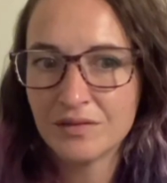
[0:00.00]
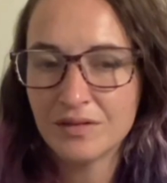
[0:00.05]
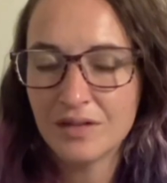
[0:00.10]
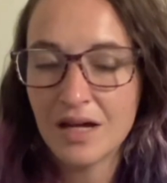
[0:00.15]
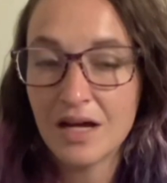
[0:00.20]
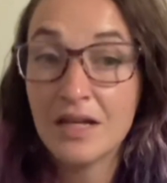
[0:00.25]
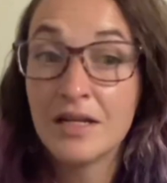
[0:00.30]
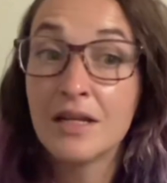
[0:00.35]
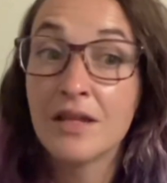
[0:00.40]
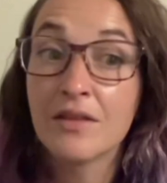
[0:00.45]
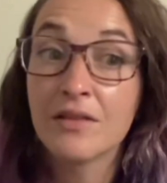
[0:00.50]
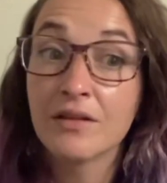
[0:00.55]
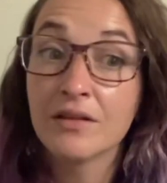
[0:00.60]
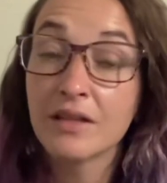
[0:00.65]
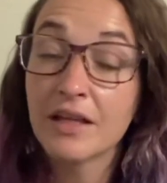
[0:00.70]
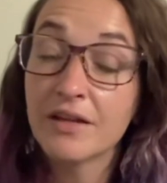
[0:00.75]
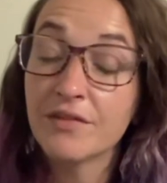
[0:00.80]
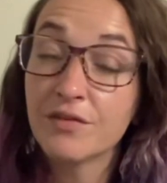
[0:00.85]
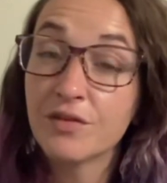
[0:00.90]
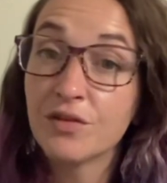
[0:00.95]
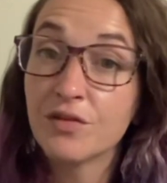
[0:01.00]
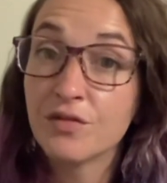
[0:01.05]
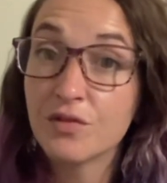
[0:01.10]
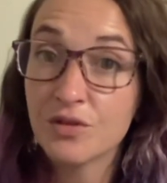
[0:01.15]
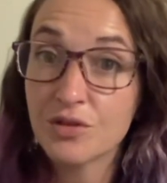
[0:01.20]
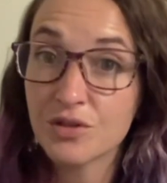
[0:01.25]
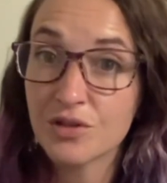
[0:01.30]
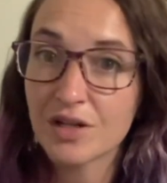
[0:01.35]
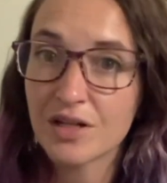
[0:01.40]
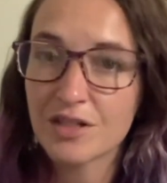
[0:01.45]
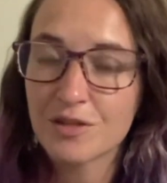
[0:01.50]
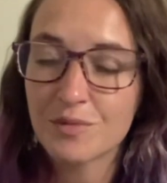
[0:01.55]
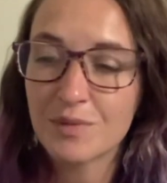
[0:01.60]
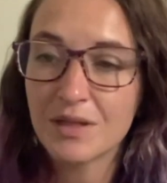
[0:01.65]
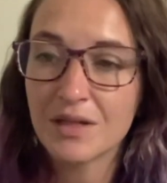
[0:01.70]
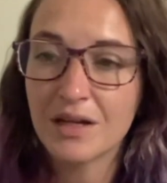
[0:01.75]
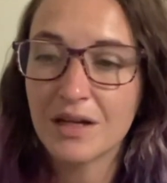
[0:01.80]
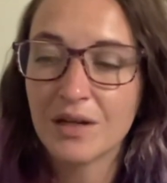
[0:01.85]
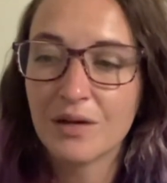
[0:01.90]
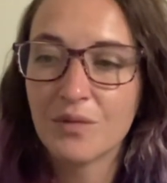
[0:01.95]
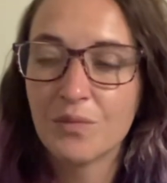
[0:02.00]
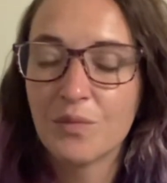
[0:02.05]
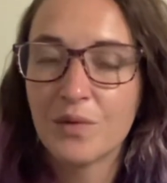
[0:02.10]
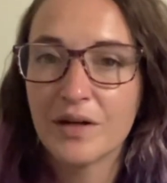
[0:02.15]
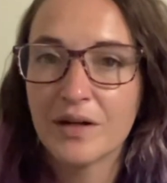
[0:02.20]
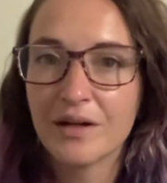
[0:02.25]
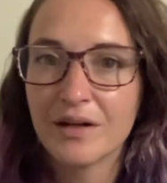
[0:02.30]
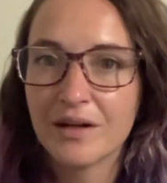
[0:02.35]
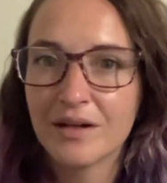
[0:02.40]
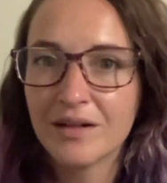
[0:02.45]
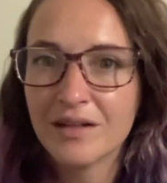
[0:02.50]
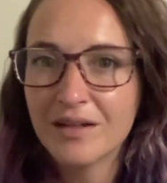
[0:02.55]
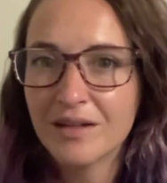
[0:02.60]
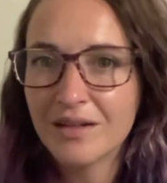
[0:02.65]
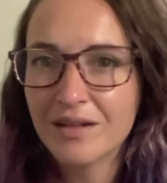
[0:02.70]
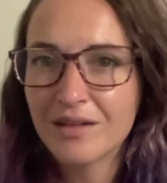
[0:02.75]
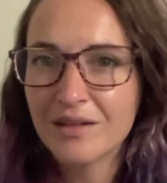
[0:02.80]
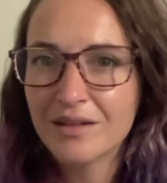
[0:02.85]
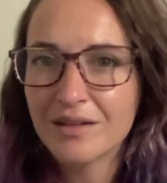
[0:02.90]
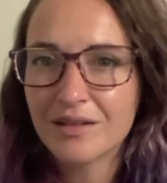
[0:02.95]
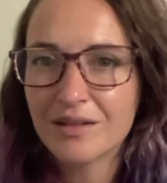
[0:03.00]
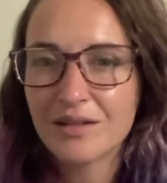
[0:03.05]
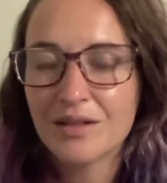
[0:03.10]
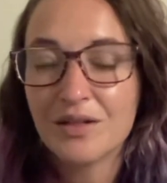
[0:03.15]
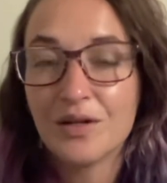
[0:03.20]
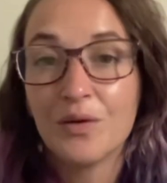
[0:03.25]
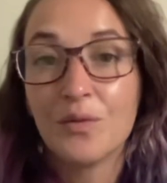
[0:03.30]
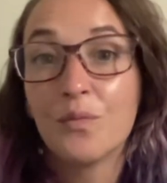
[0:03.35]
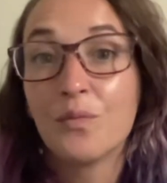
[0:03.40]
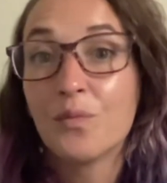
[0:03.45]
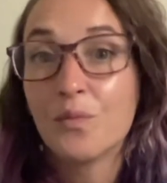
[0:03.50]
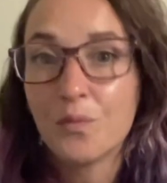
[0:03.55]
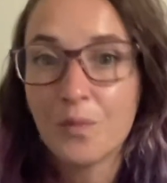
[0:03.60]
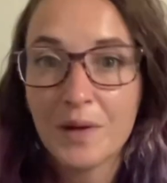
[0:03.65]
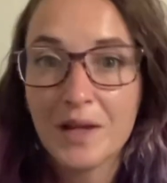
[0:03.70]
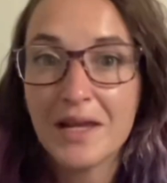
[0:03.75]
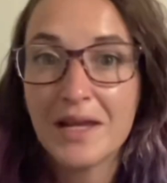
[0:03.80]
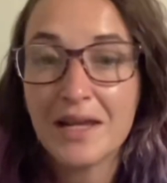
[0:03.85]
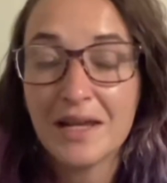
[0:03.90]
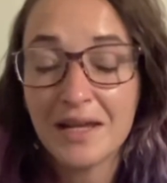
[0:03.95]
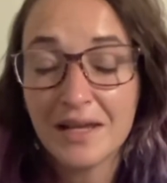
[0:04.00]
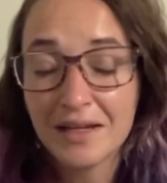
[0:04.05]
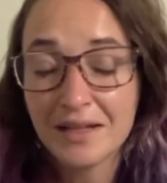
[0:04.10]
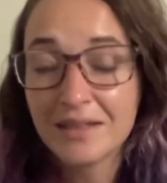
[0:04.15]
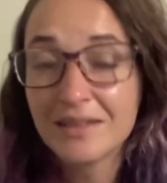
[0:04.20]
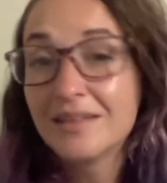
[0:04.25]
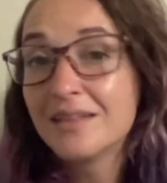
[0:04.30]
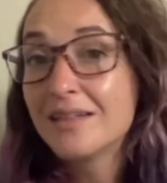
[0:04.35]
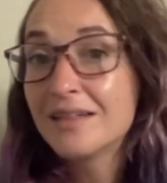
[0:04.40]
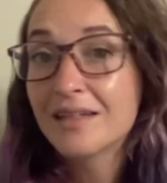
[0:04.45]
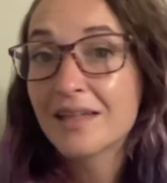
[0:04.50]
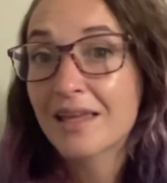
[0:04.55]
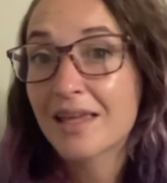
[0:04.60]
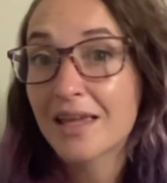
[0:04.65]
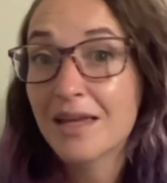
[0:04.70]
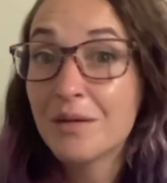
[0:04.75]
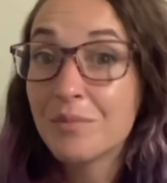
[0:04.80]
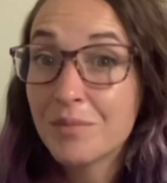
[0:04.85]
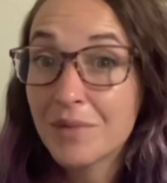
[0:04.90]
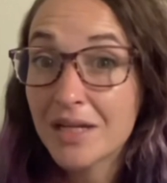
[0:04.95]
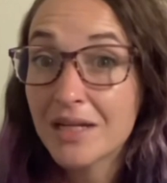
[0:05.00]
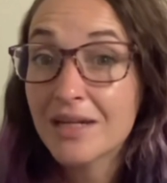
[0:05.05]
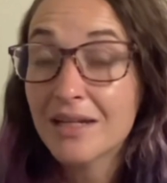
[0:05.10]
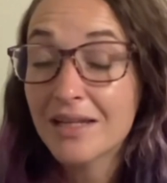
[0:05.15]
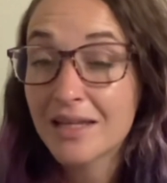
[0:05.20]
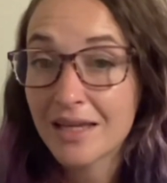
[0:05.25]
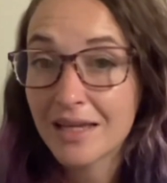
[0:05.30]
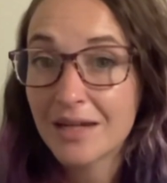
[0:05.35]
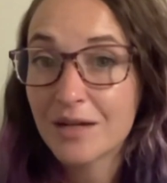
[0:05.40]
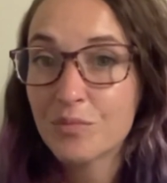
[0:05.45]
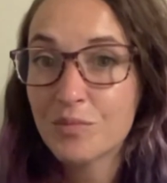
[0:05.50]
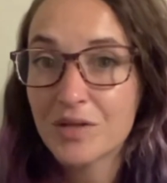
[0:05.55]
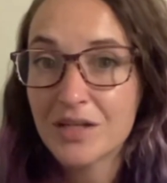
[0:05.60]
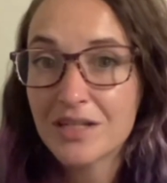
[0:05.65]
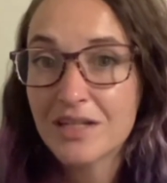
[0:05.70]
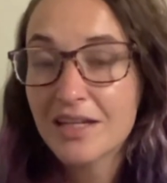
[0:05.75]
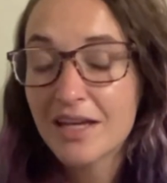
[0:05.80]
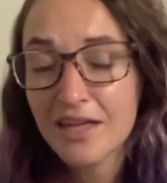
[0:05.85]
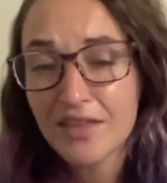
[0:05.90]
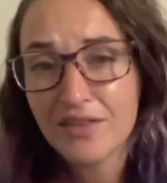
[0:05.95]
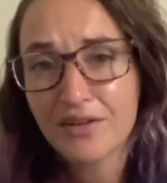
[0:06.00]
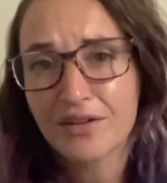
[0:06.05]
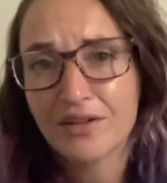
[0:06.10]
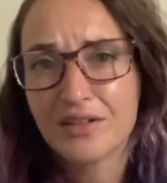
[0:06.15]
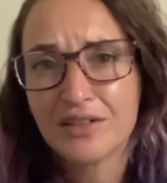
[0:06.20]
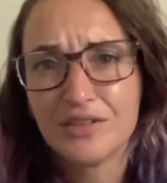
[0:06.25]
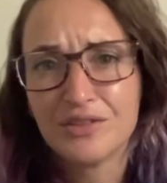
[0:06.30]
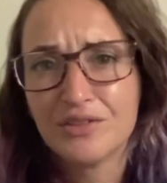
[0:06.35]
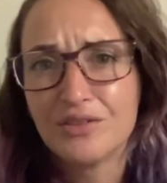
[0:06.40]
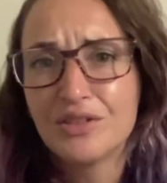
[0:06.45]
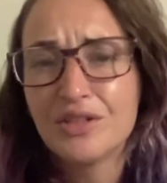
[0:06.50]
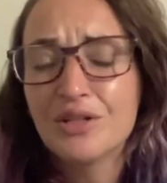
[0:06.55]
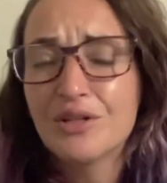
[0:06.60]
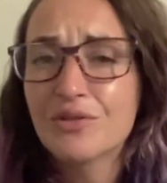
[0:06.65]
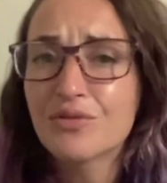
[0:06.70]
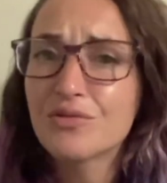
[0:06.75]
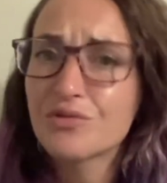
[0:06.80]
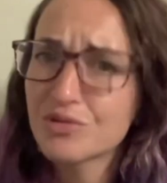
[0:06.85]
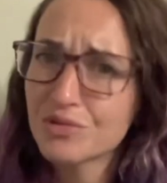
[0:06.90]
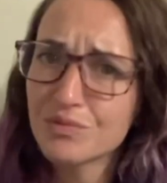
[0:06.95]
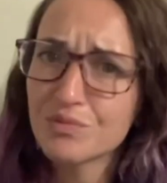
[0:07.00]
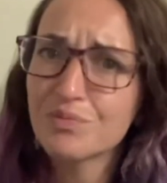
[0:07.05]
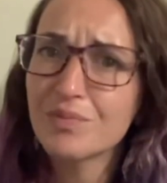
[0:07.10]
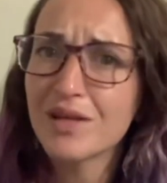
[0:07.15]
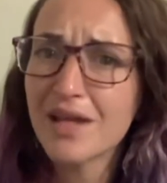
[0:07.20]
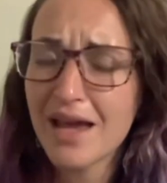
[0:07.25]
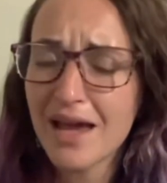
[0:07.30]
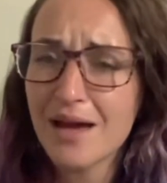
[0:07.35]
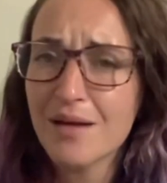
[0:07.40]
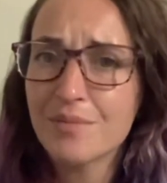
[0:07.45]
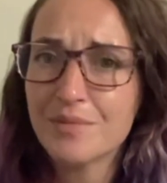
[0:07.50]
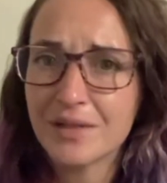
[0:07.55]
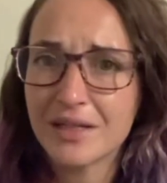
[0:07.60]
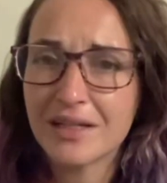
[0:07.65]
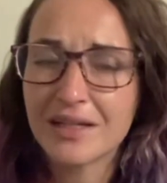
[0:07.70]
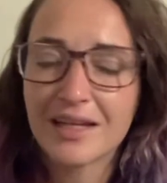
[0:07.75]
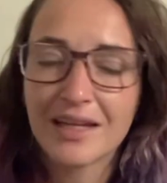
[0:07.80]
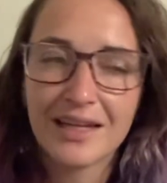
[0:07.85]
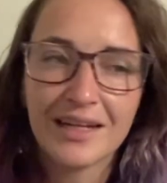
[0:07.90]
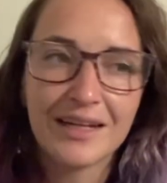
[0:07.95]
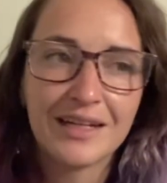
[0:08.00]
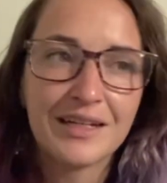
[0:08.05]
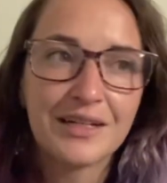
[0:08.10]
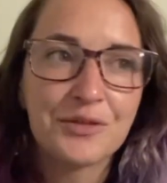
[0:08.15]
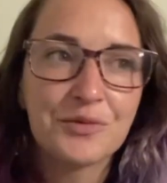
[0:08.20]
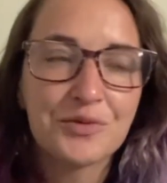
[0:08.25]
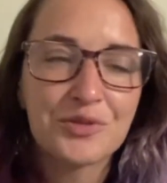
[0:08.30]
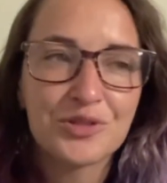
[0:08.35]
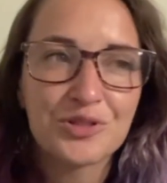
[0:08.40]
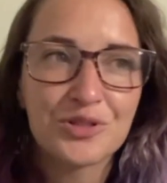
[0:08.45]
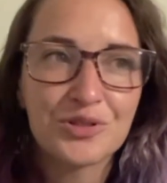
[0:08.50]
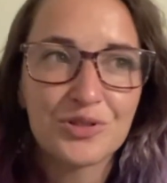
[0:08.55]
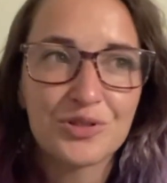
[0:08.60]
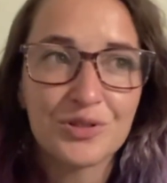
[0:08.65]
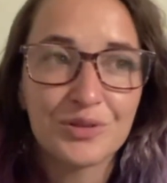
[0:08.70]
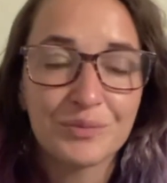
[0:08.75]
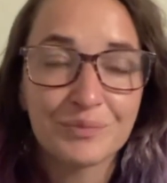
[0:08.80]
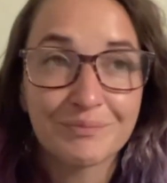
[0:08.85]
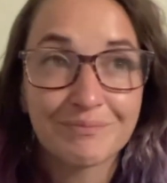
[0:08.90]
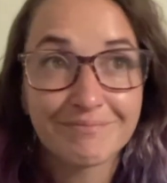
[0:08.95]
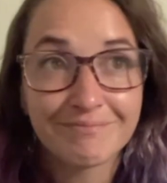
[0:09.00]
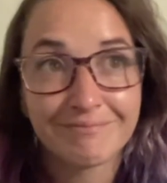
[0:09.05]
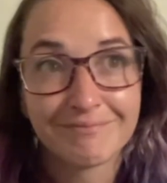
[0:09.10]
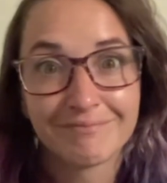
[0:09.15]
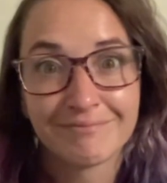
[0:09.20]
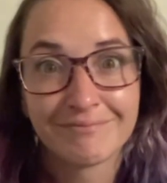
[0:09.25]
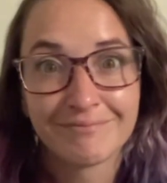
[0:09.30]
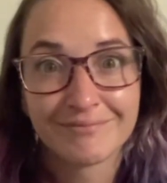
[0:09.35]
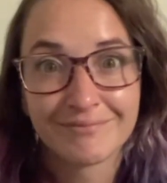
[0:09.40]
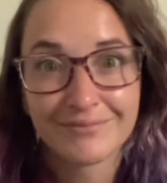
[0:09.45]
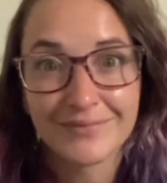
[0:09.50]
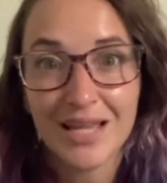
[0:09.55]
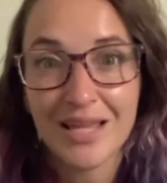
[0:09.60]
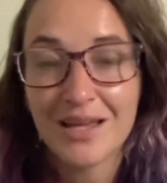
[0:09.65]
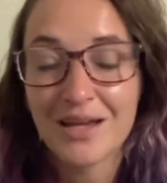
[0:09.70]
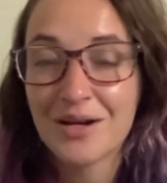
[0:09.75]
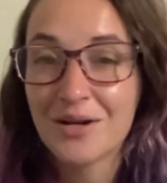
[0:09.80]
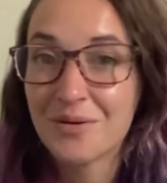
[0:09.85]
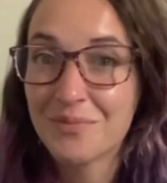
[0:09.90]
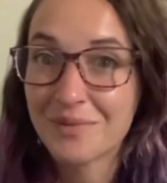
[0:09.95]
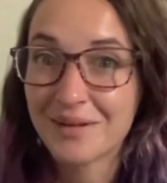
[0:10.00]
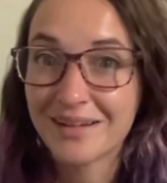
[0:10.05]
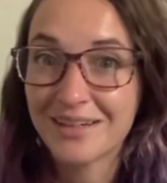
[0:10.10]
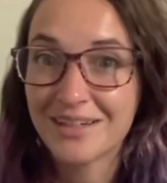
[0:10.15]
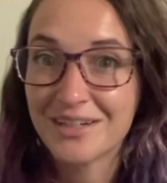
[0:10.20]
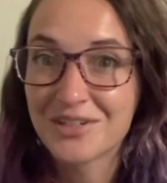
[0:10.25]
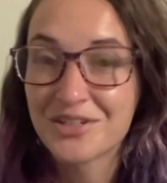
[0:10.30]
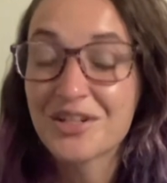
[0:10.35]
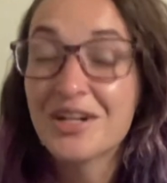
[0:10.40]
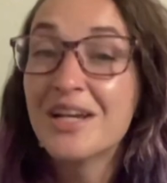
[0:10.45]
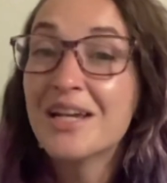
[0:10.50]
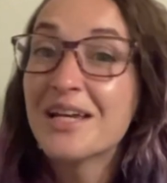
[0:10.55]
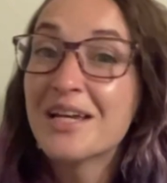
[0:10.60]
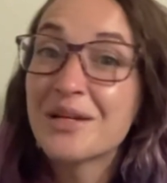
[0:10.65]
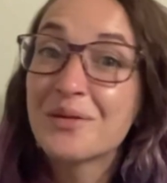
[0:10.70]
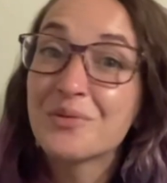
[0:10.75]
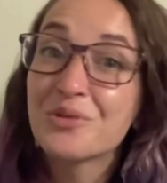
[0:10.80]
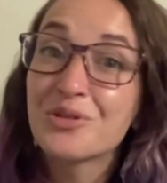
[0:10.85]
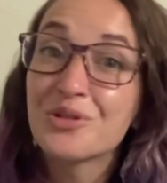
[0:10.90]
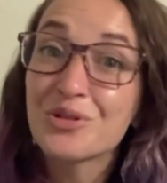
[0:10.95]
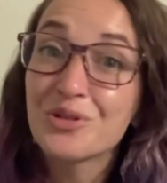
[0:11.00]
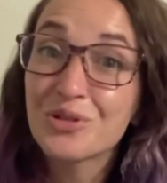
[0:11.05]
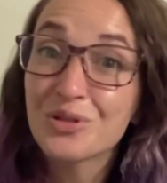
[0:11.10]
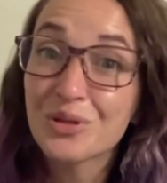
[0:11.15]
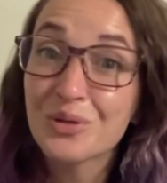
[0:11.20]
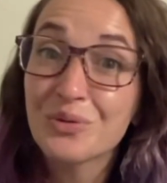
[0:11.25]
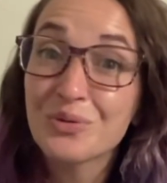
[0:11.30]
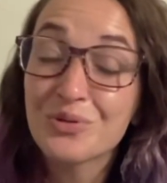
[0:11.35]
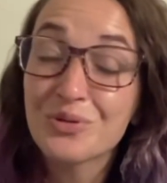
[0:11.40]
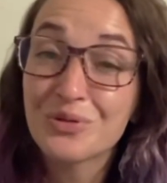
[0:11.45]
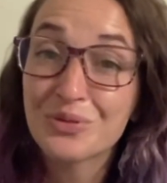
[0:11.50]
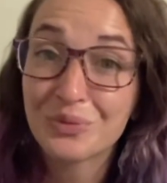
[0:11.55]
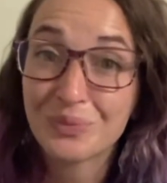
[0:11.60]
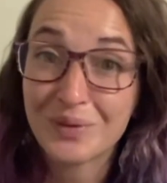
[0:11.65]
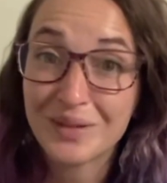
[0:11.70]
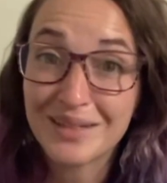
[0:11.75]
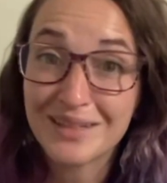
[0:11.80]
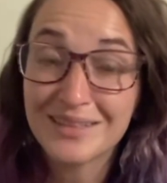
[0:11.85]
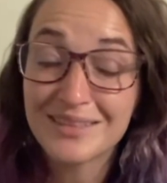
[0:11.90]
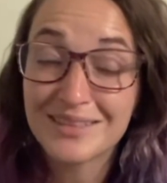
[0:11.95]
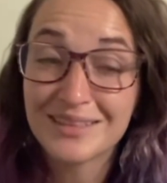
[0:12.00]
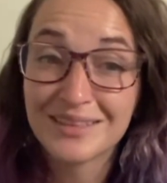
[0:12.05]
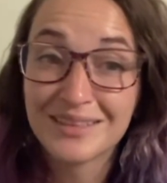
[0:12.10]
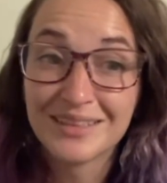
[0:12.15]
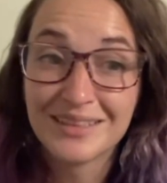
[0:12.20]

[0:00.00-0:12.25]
another life in the future has begun where, you know, we can meet again and be together and, you know, be happy again. And it was just, oh my gosh, it was just so sweet.